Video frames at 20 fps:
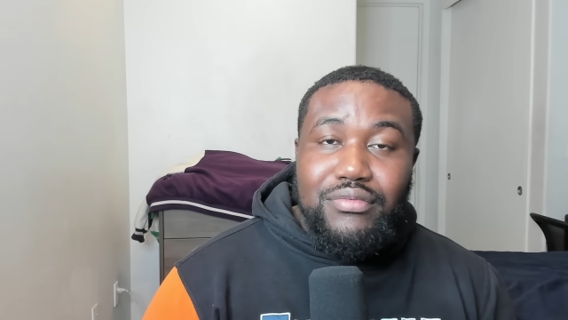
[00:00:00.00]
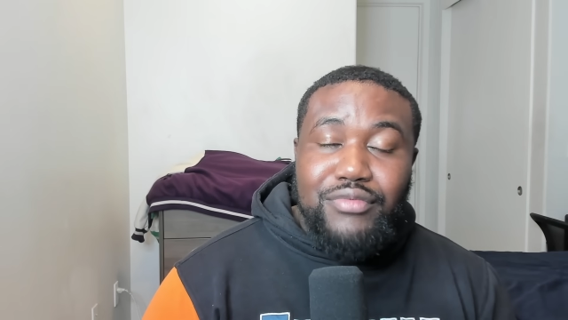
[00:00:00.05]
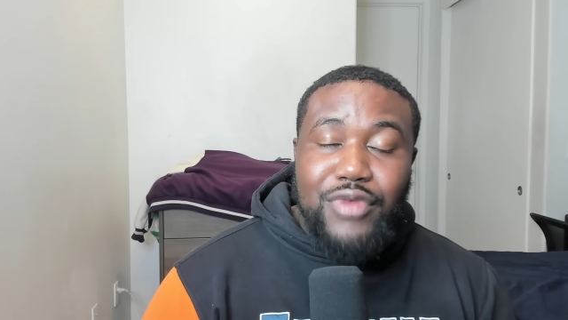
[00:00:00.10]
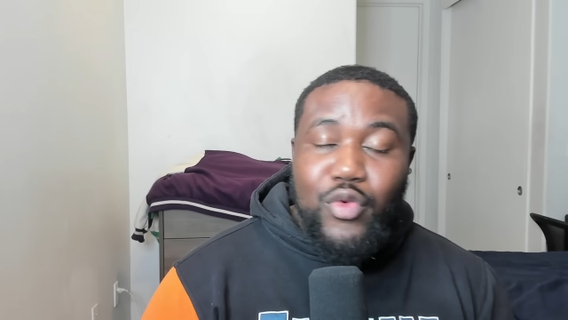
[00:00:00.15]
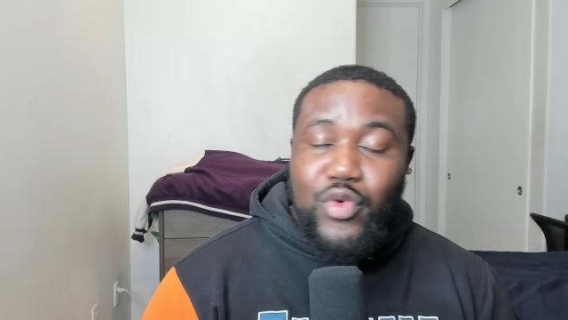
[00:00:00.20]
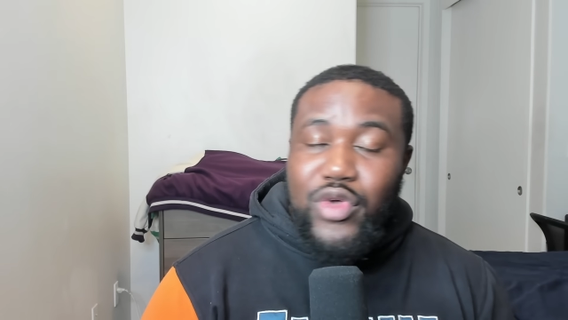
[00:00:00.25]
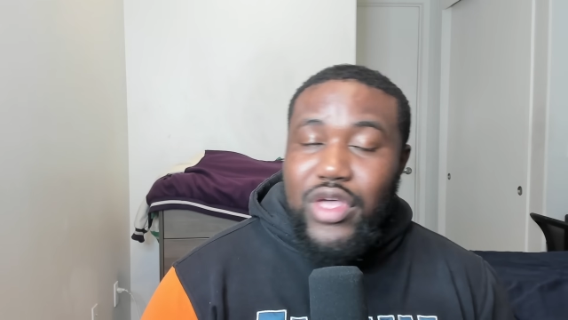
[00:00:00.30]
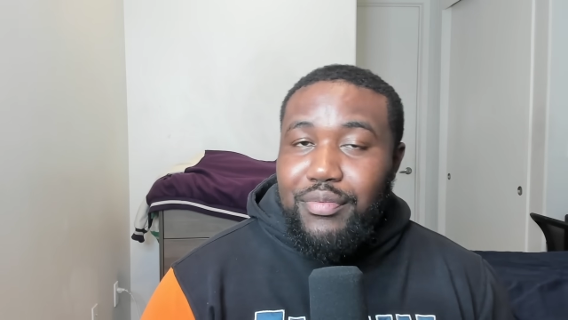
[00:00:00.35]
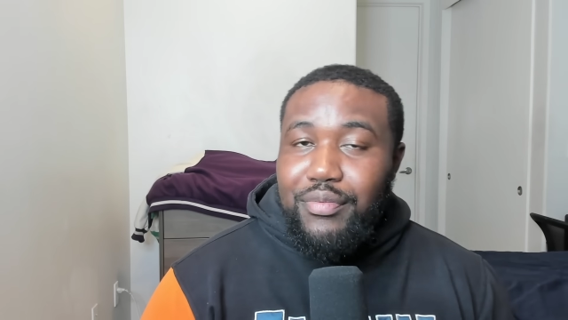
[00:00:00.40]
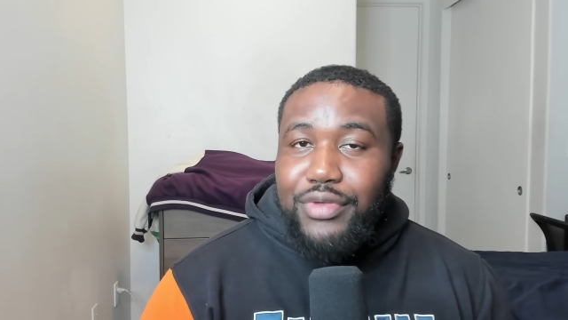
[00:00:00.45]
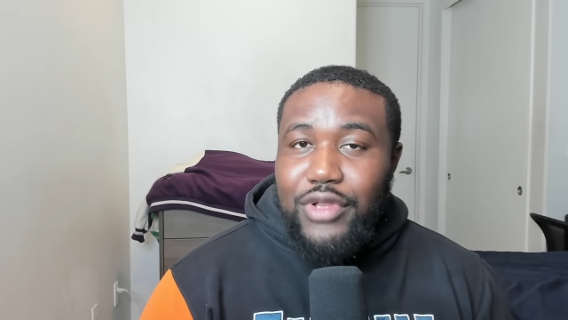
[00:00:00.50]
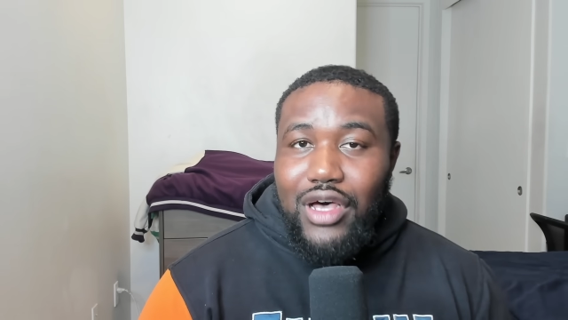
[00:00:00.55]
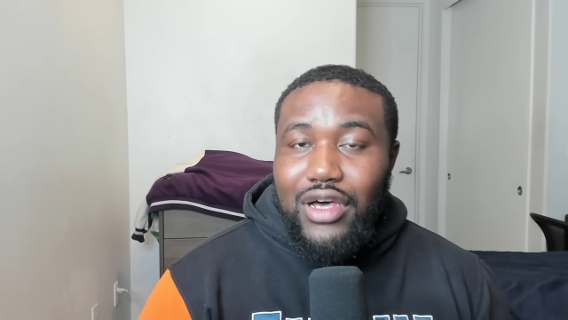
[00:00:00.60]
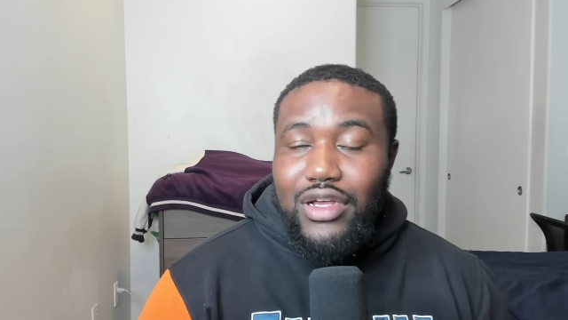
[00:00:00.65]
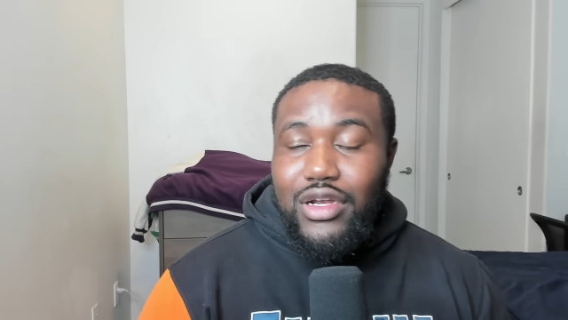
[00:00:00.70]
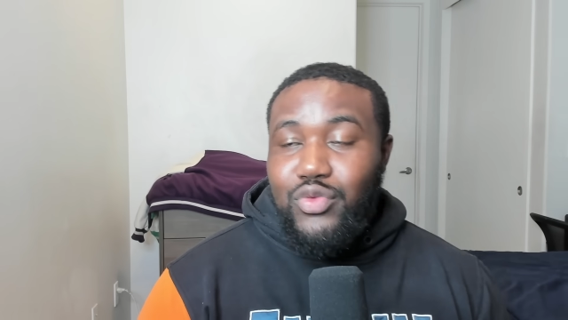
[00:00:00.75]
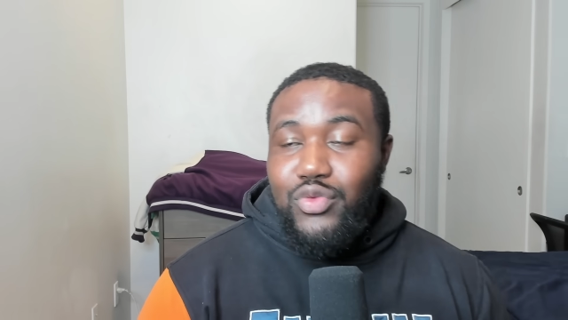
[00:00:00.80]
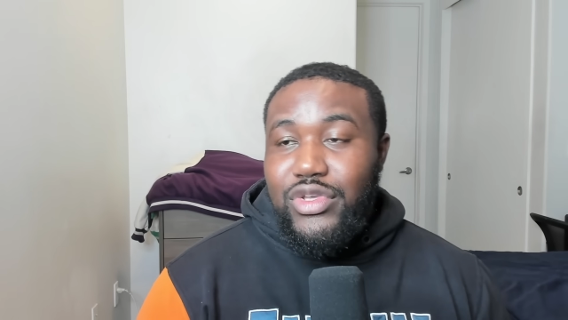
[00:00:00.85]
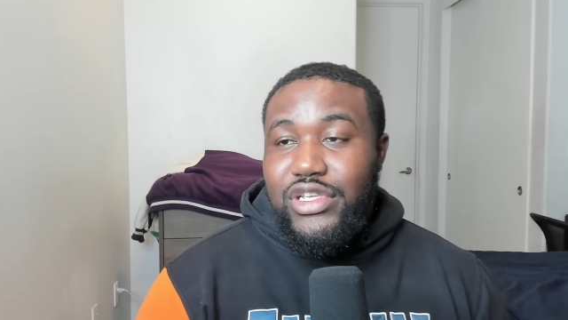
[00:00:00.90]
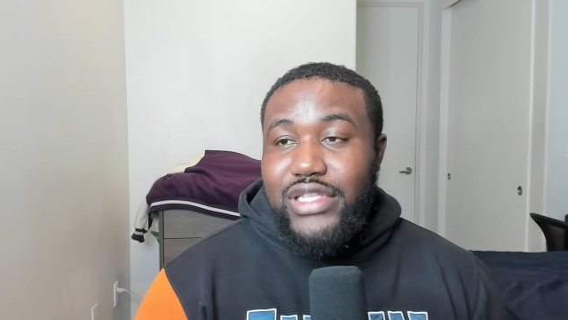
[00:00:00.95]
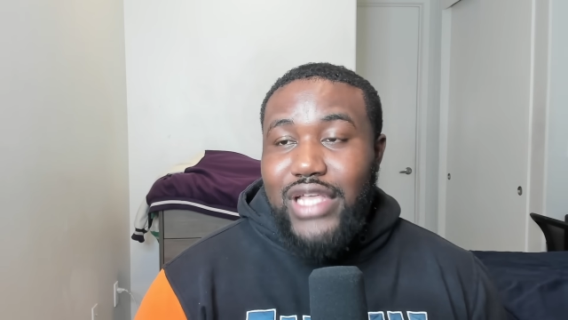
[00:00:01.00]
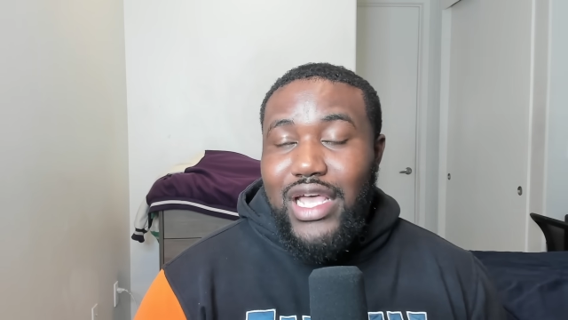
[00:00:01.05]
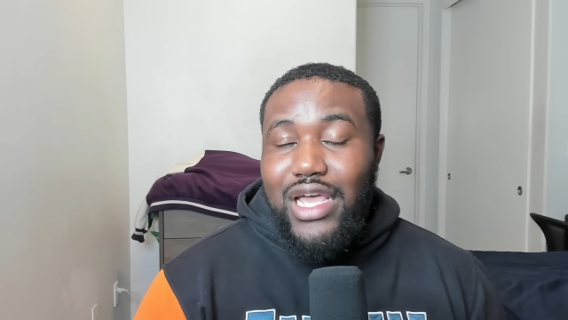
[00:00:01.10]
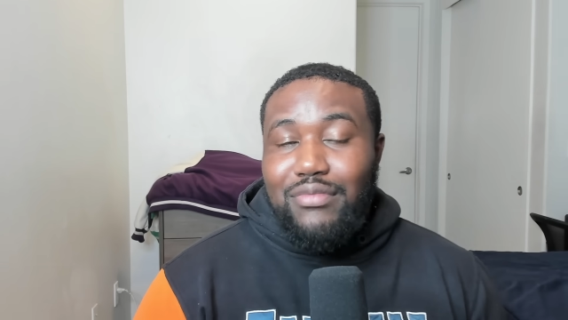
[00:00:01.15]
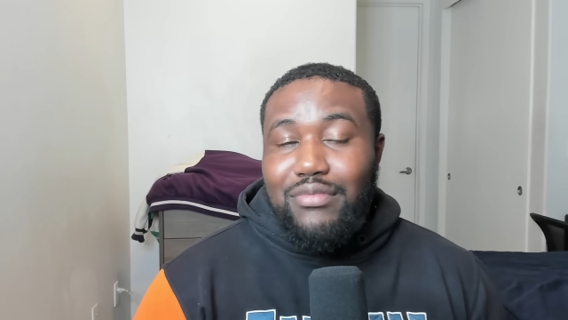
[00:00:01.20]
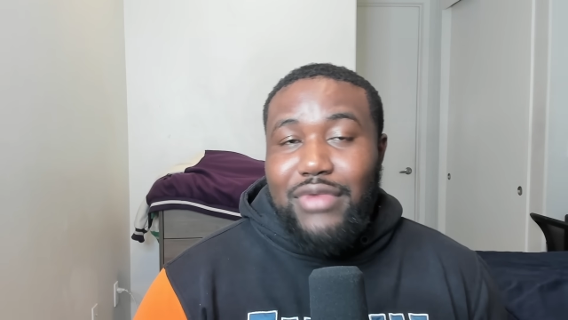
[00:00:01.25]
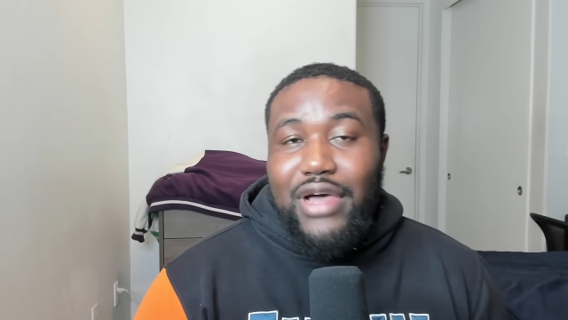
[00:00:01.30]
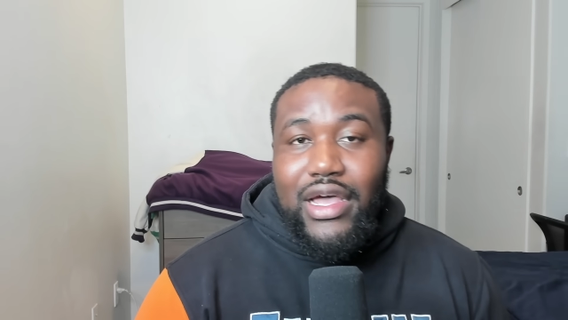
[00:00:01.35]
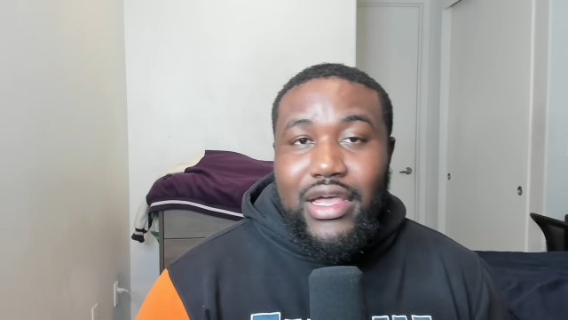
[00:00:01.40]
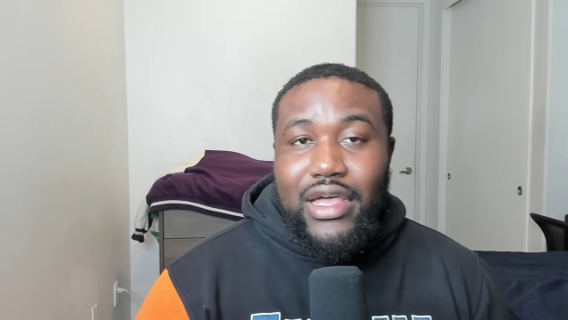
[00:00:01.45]
But we applaud it. We
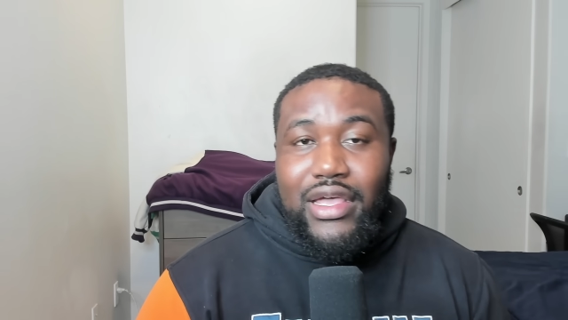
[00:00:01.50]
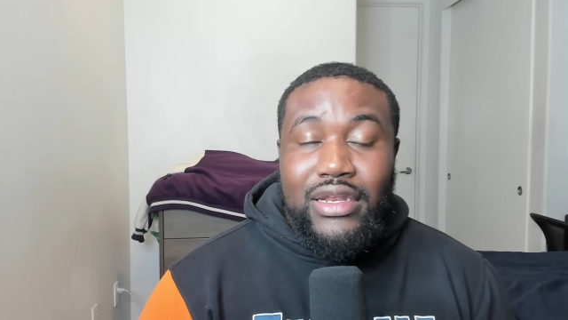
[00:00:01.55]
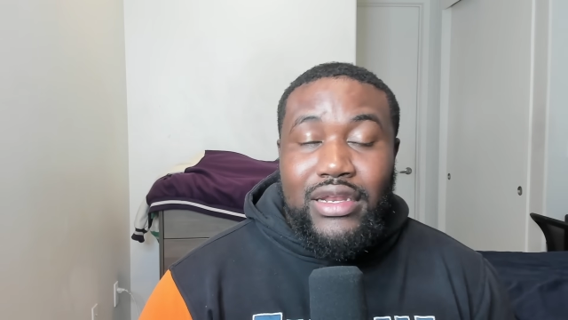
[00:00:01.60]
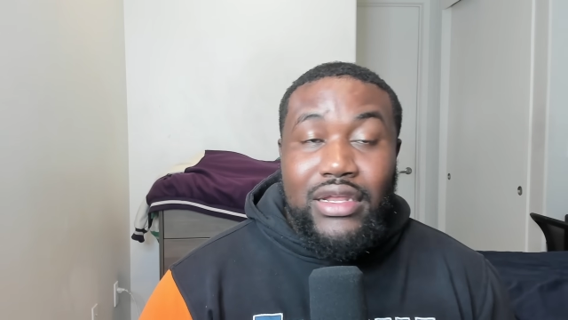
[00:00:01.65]
stand by it.